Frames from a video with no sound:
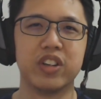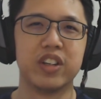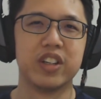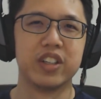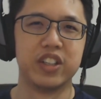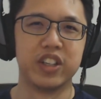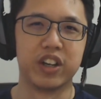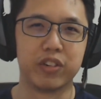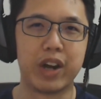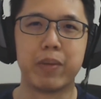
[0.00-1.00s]
the
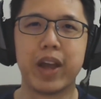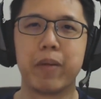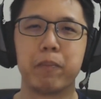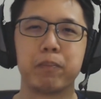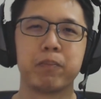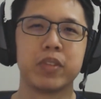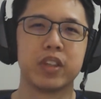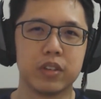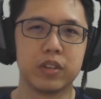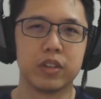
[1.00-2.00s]
Grab app.
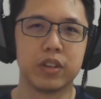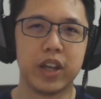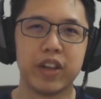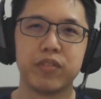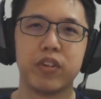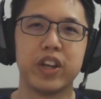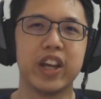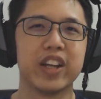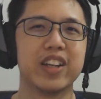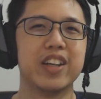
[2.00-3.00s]
And for
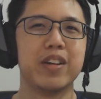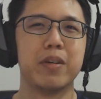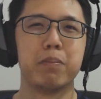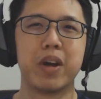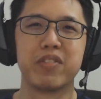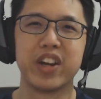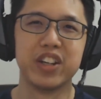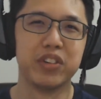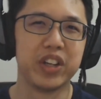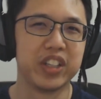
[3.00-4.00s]
that, my final
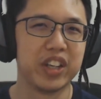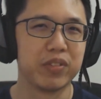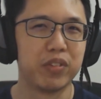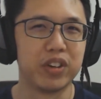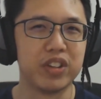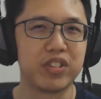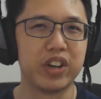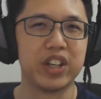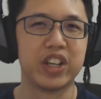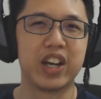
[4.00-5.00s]
rating for this
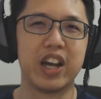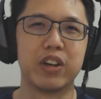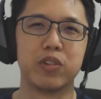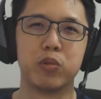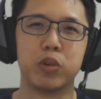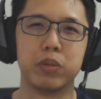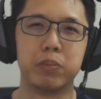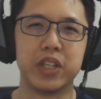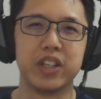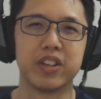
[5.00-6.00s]
credit card would
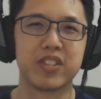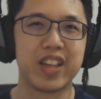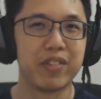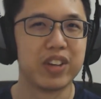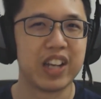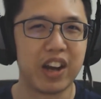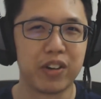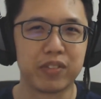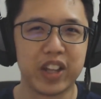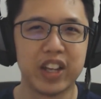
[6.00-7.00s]
be a 7 out
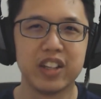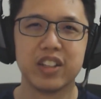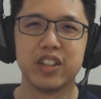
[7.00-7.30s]
of 10,